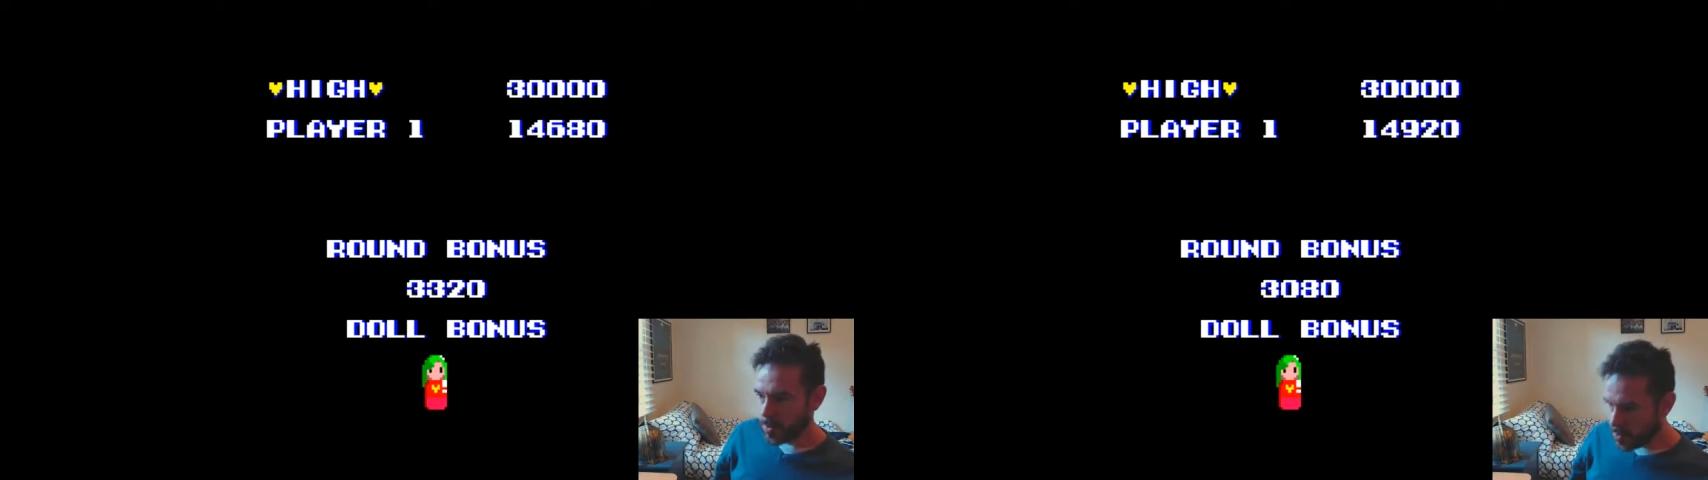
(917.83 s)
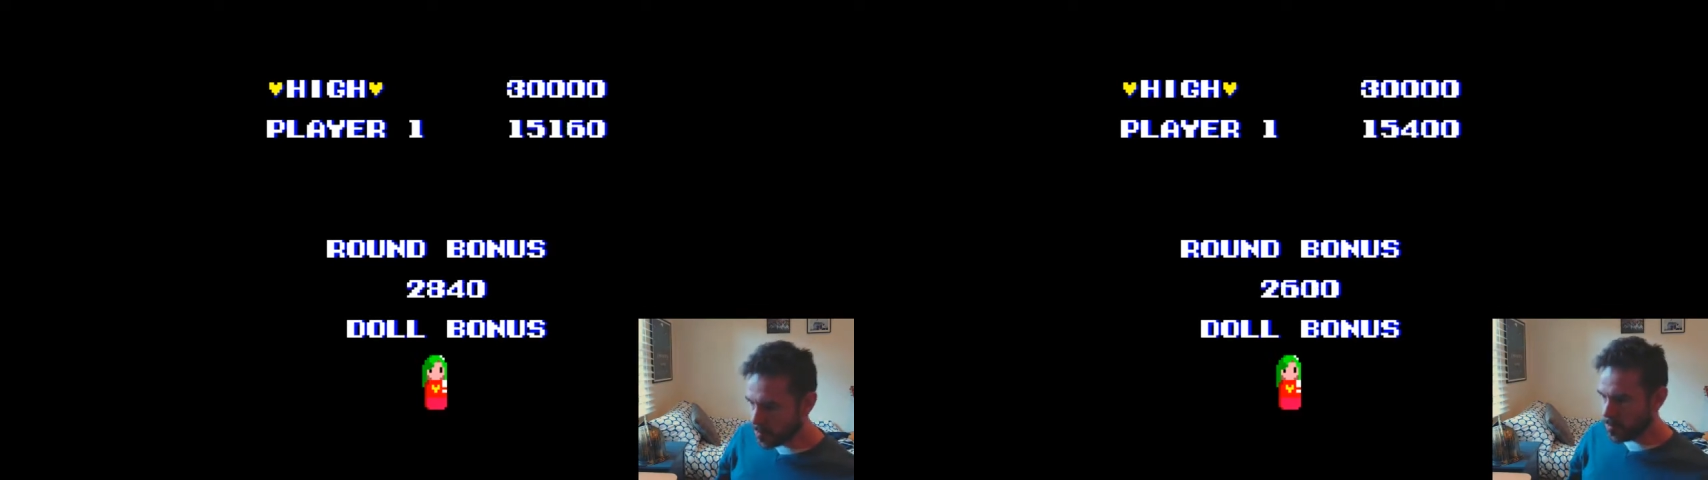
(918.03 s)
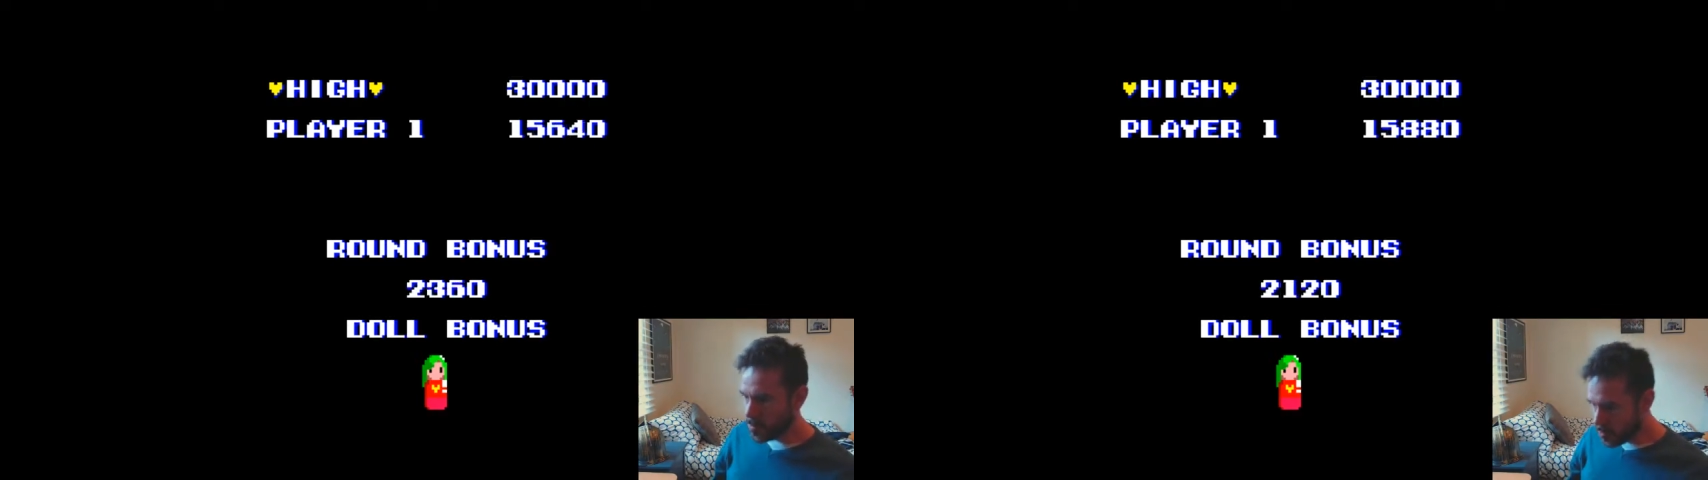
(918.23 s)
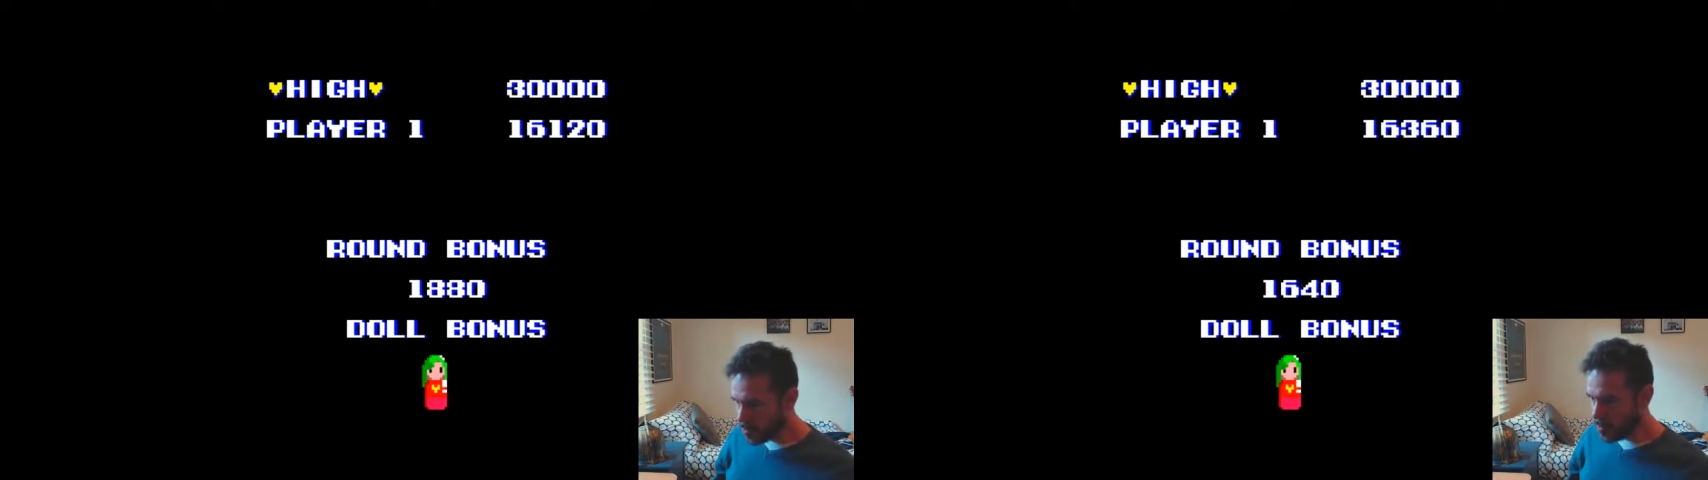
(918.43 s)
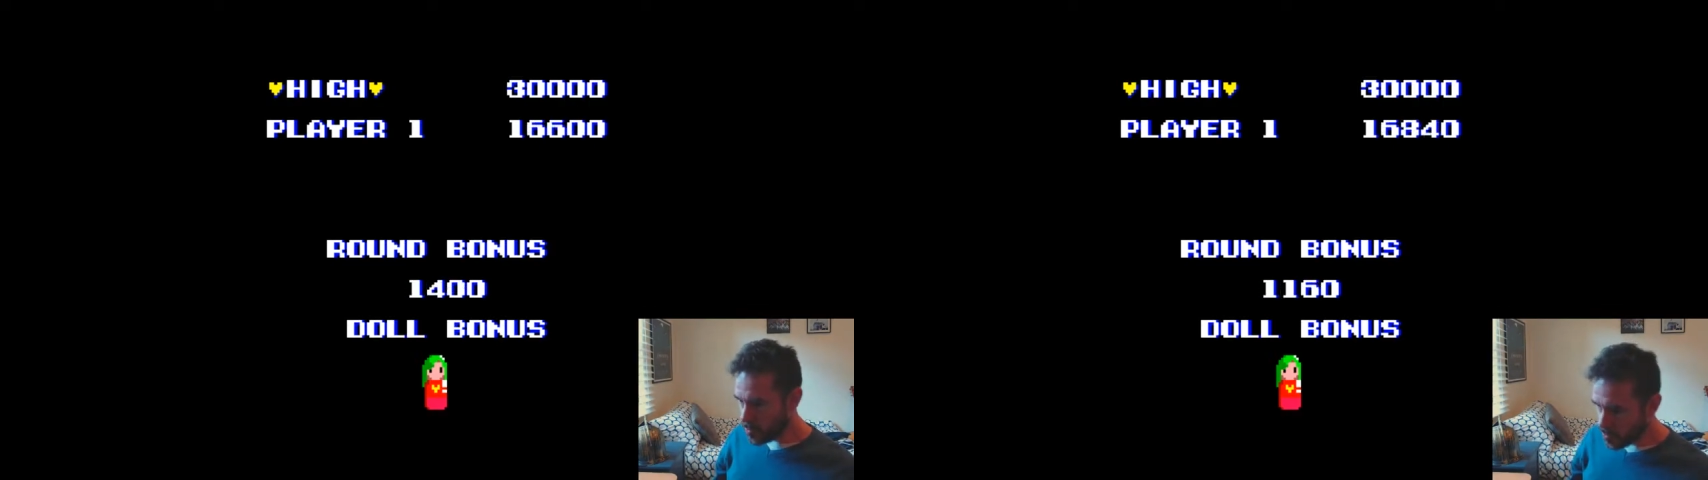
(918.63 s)
do do
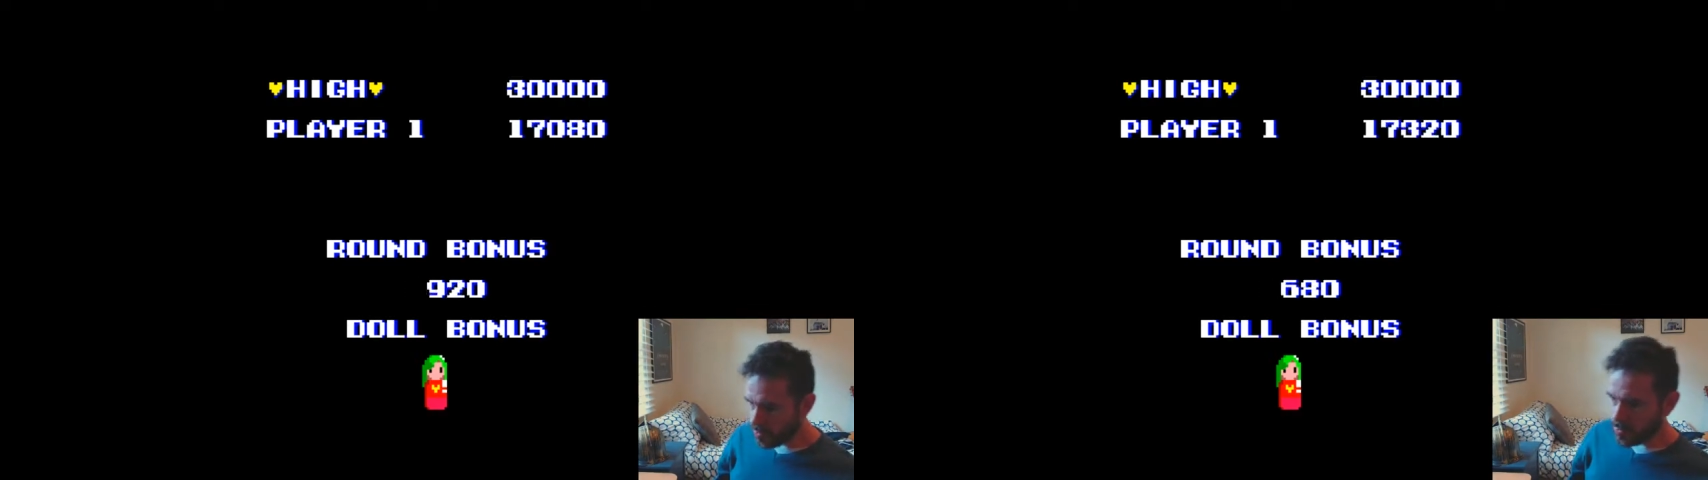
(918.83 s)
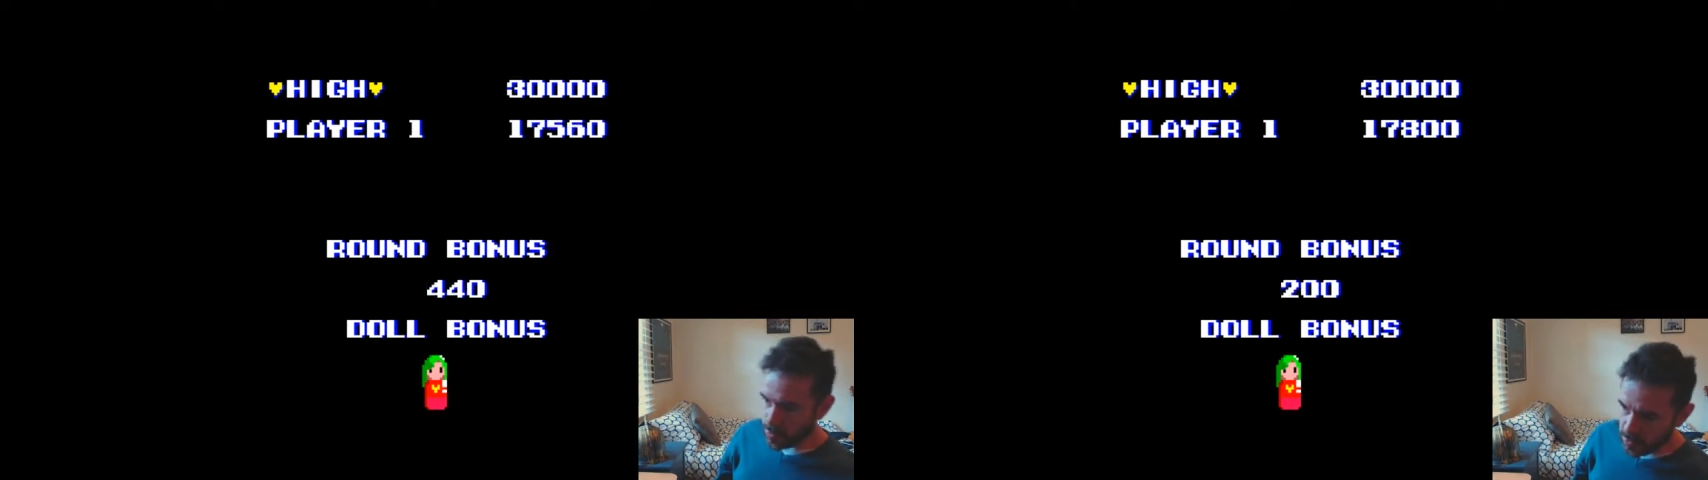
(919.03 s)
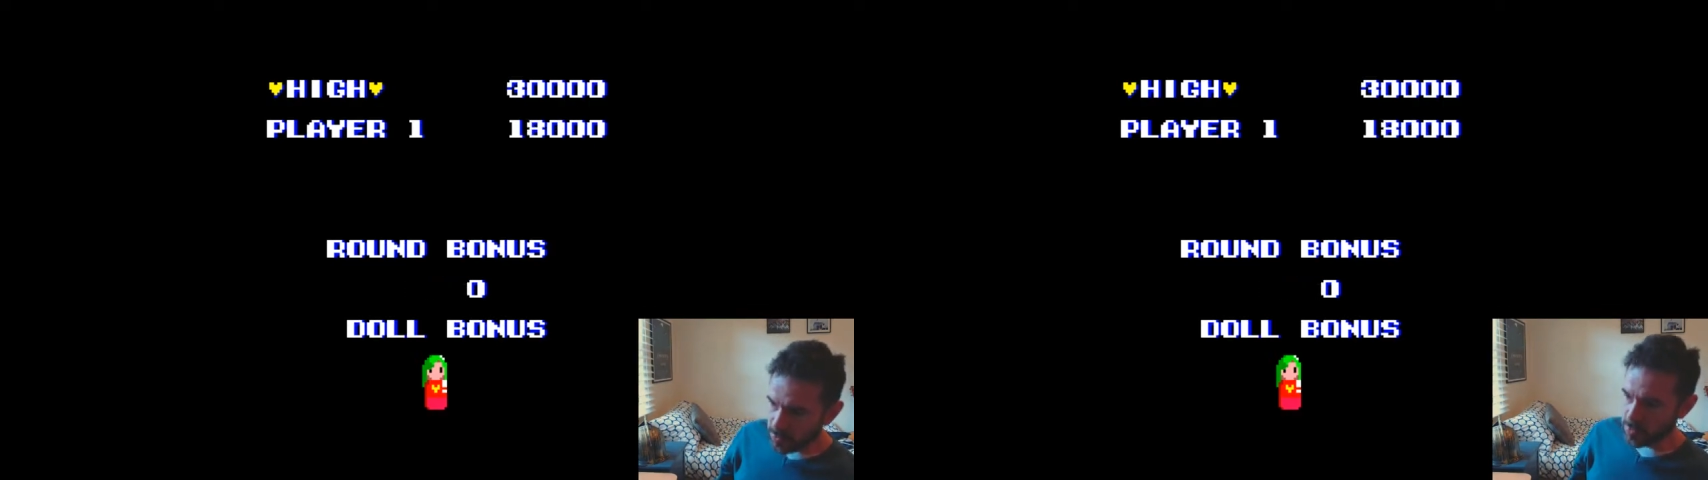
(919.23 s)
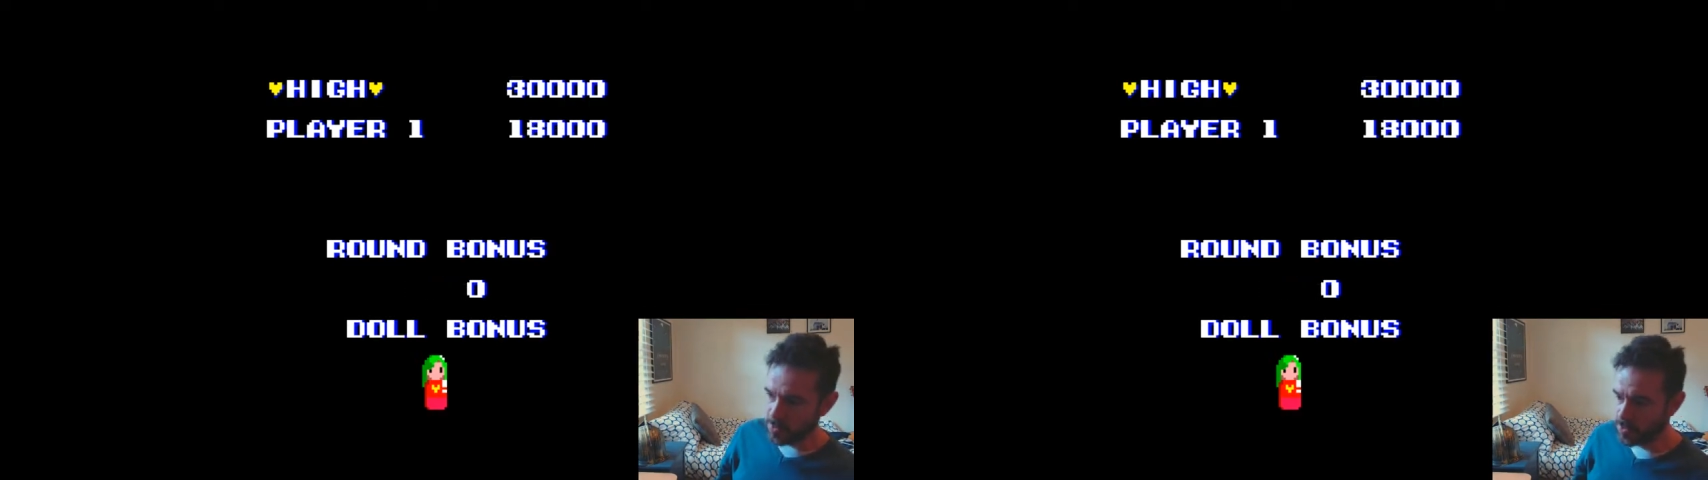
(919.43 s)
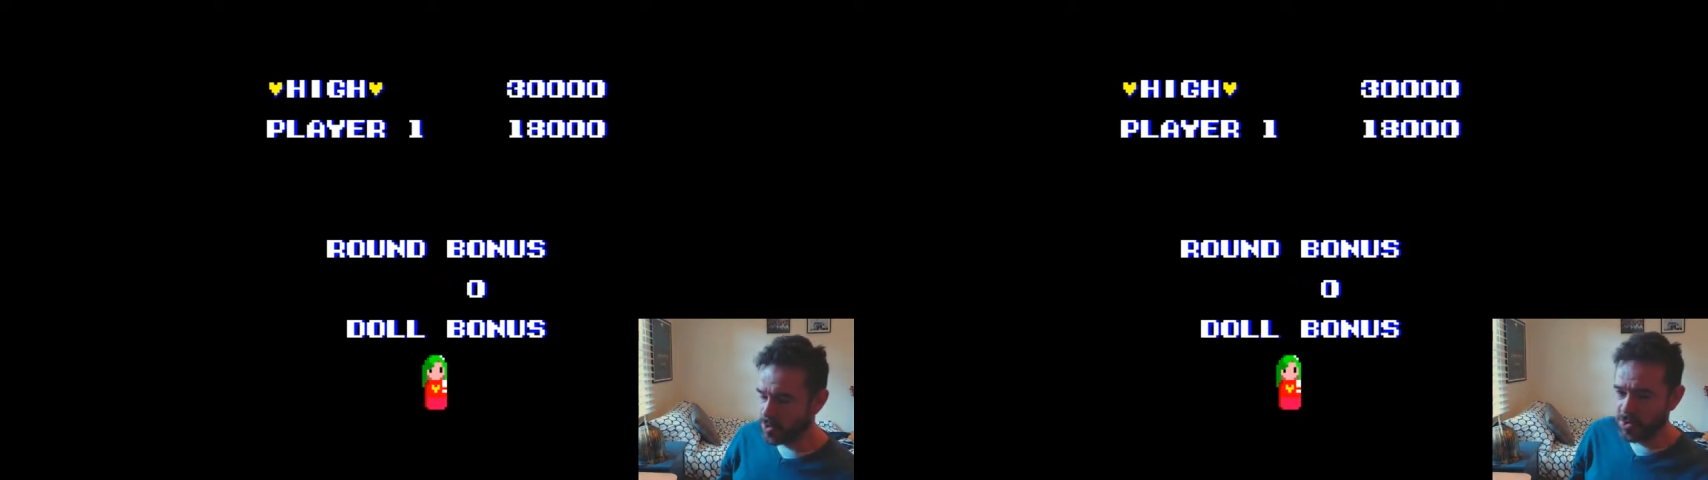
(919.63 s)

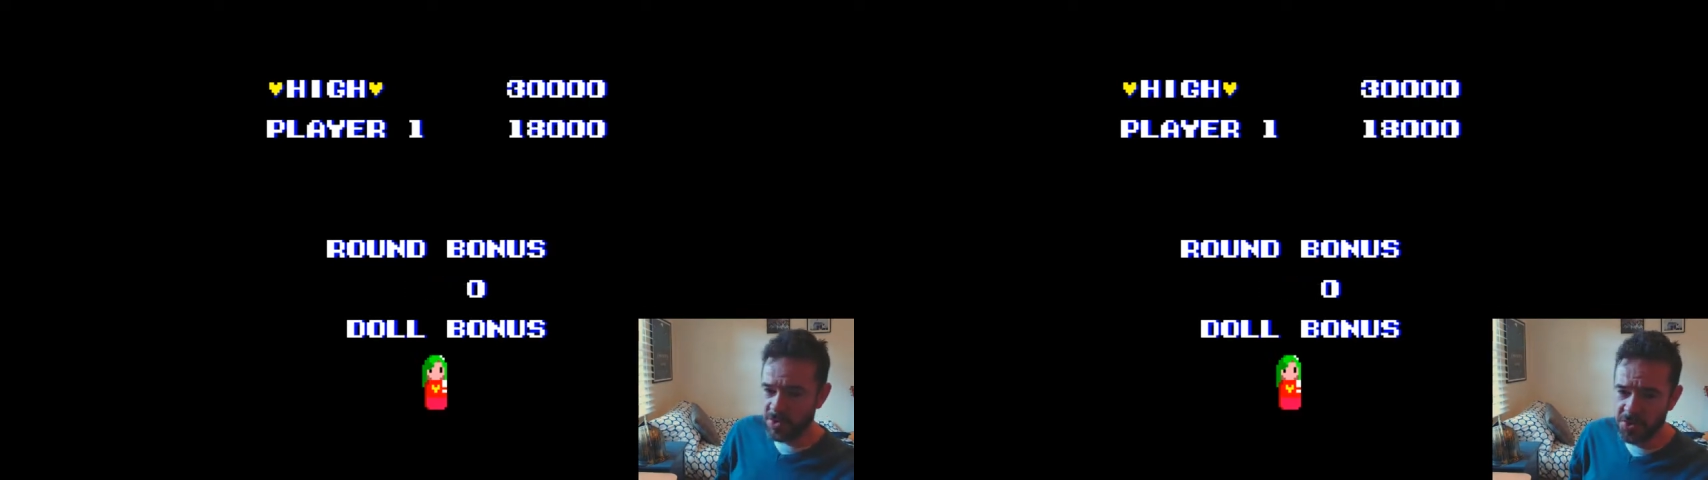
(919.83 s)
do